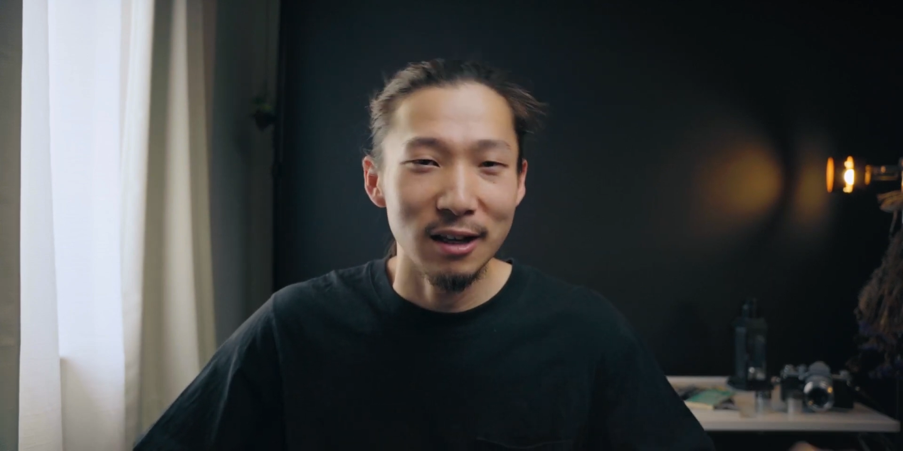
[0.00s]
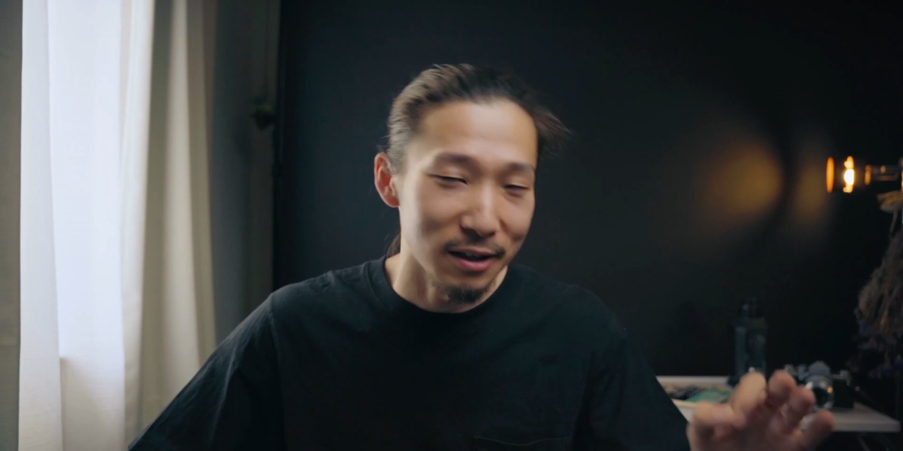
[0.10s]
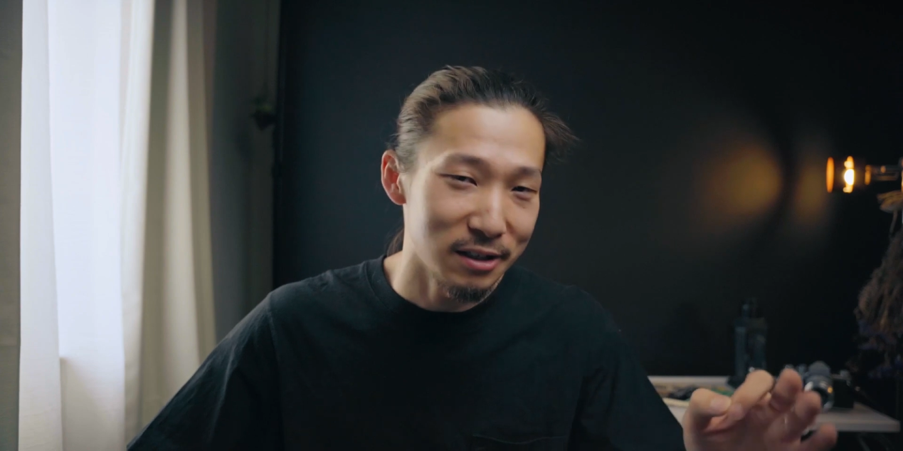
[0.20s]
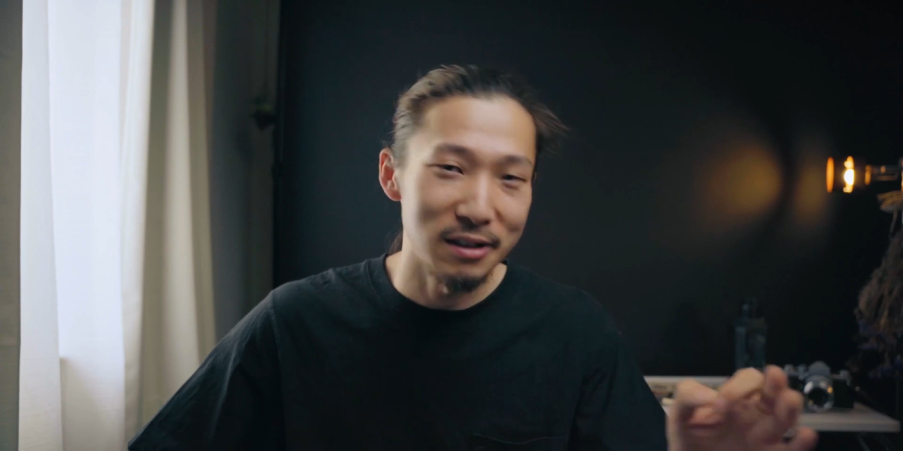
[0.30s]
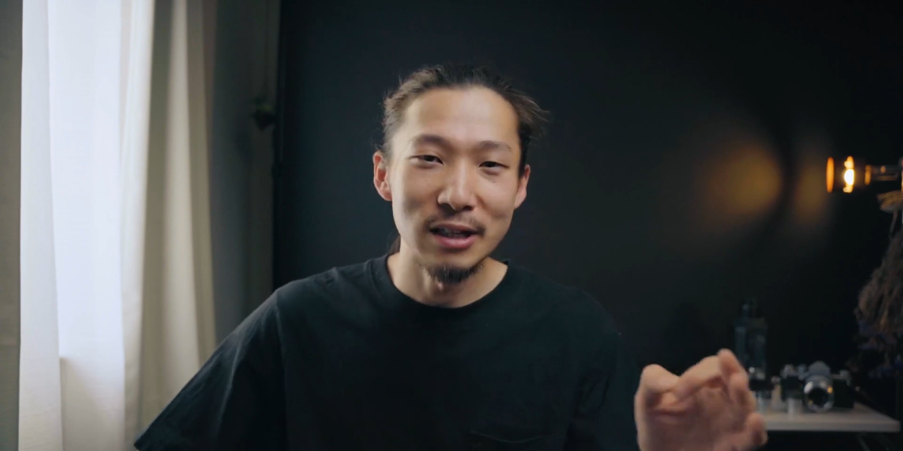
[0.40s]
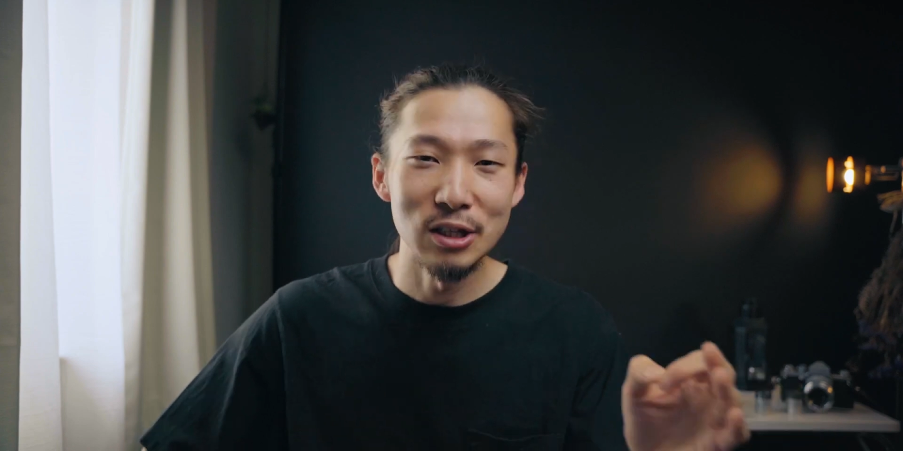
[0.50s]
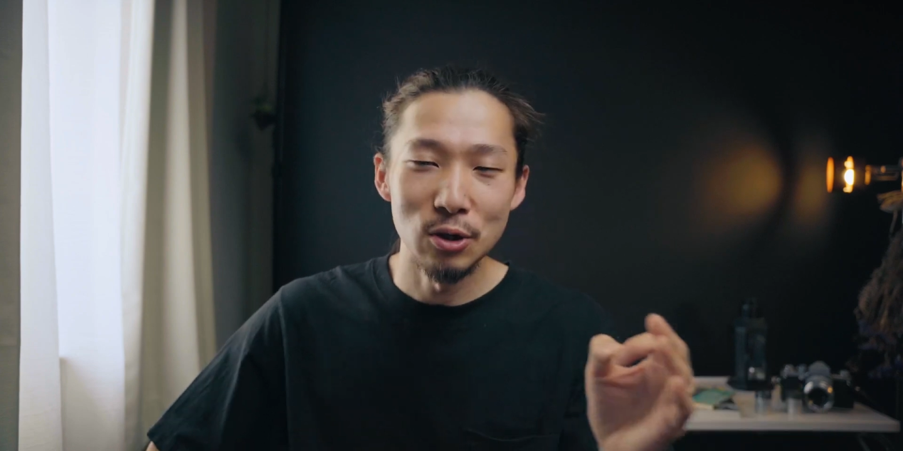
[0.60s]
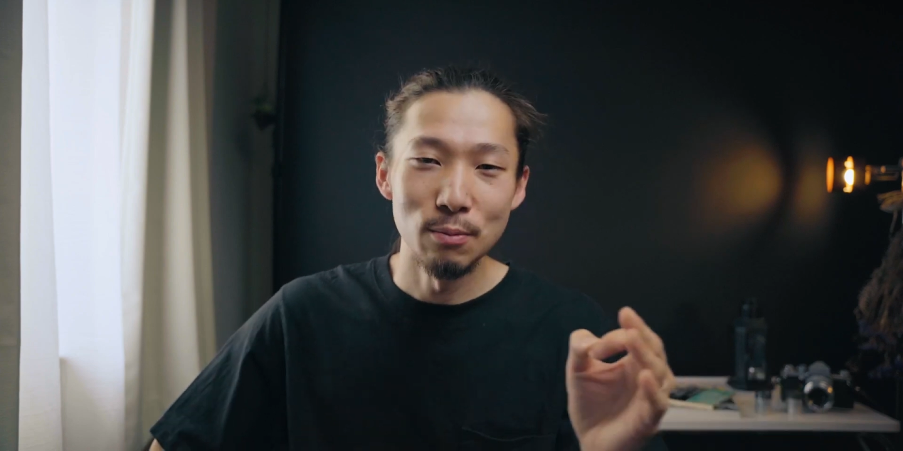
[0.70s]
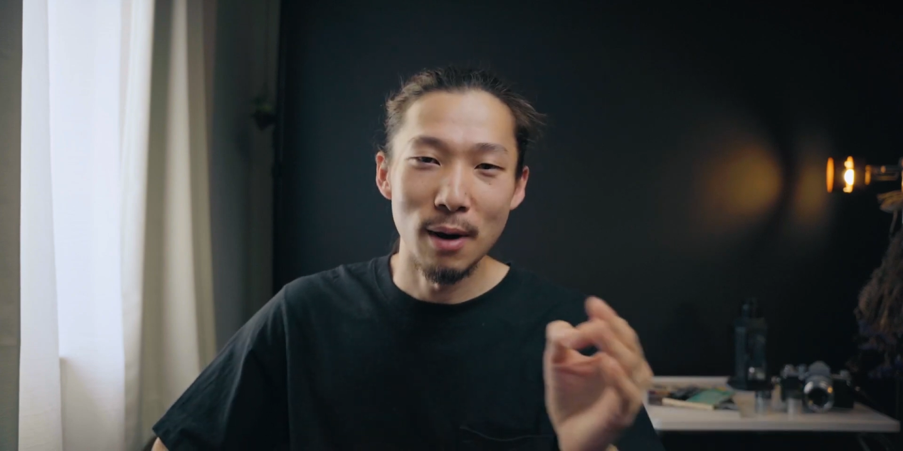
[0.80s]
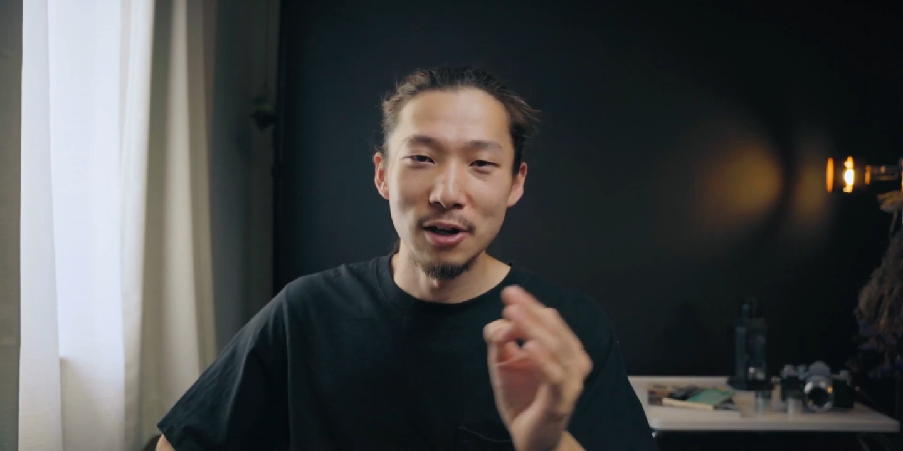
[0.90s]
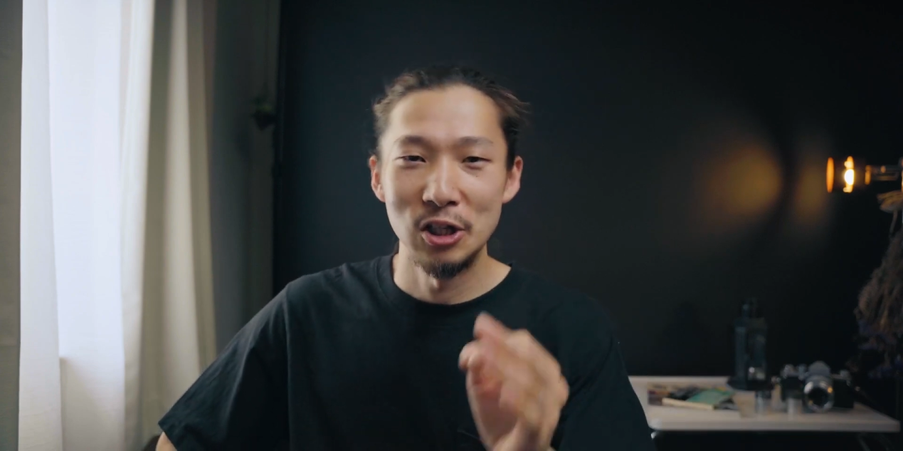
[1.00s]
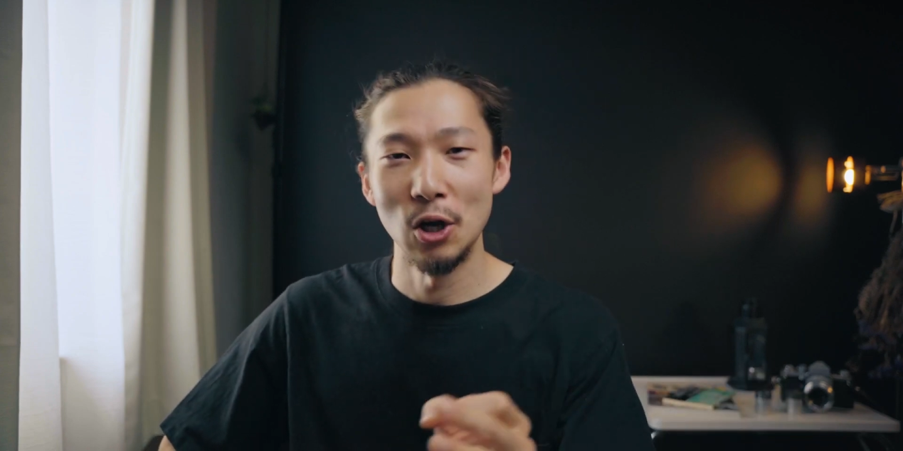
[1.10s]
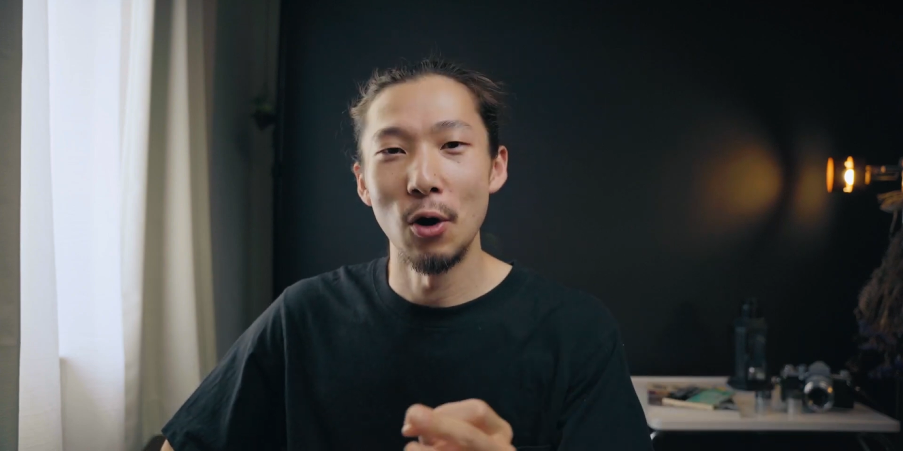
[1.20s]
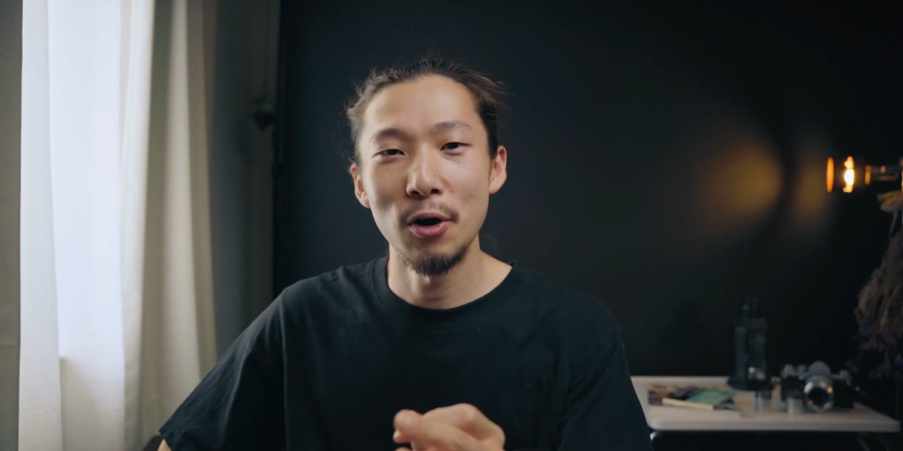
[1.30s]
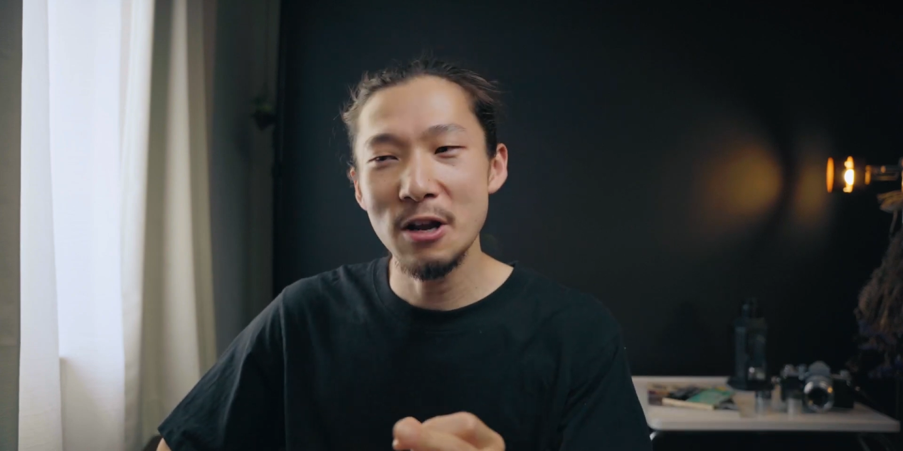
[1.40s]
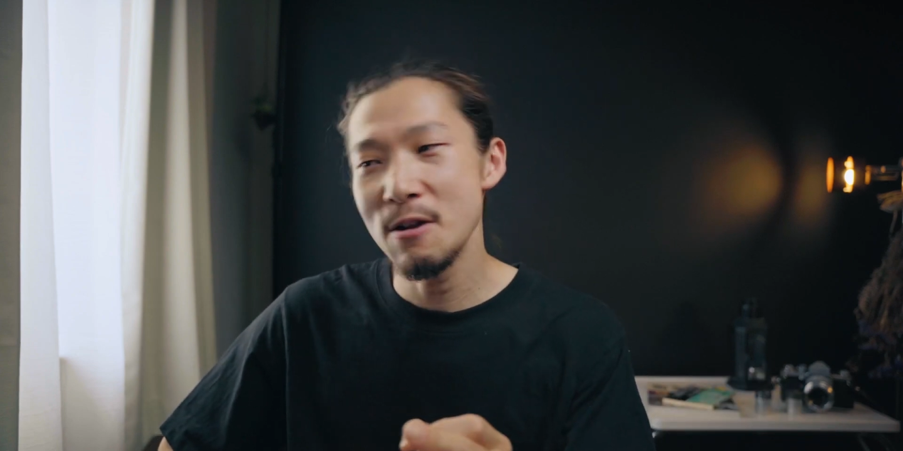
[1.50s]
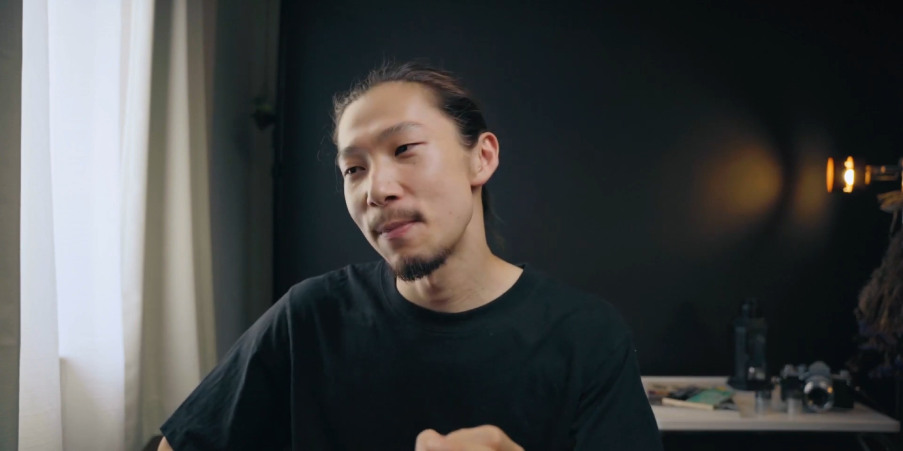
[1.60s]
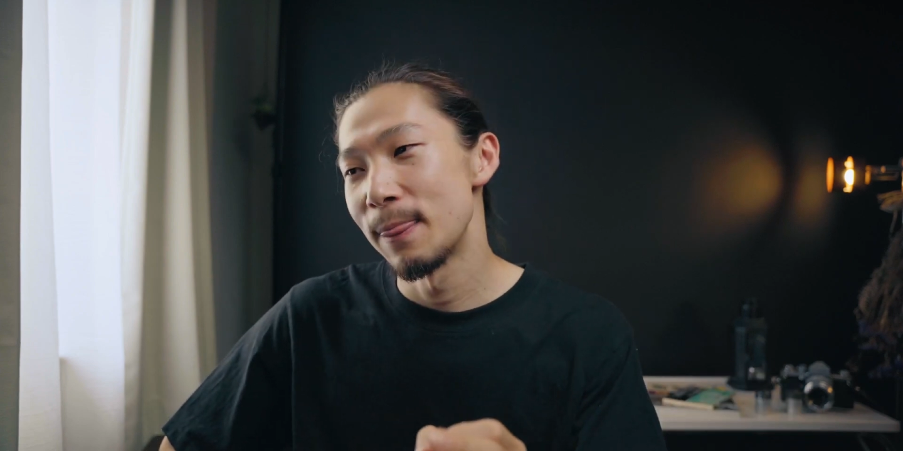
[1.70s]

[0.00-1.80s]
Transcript: listening to my story.